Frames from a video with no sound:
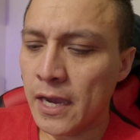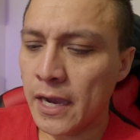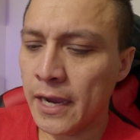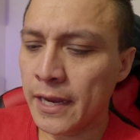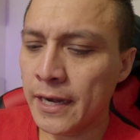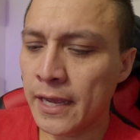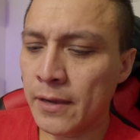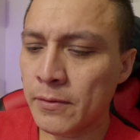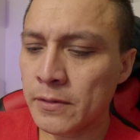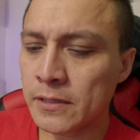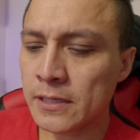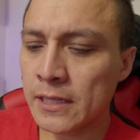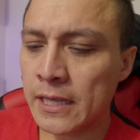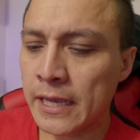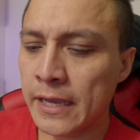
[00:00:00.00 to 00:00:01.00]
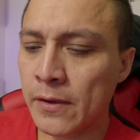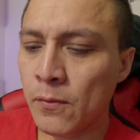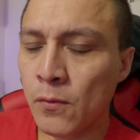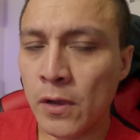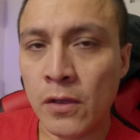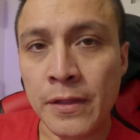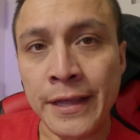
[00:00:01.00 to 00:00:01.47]
And I was like,
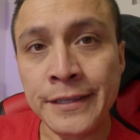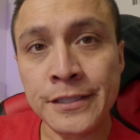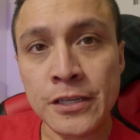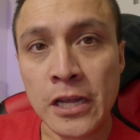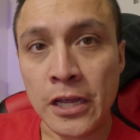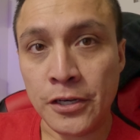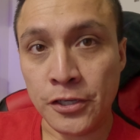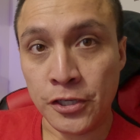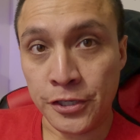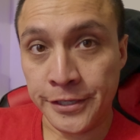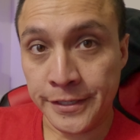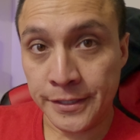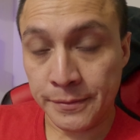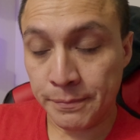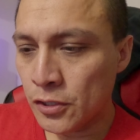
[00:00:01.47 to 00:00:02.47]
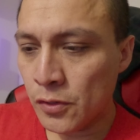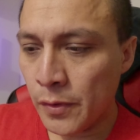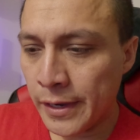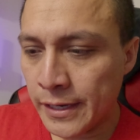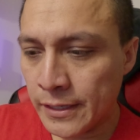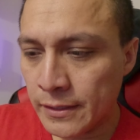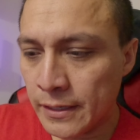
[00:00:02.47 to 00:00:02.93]
well, that's not good. So
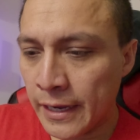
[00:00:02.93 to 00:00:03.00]
I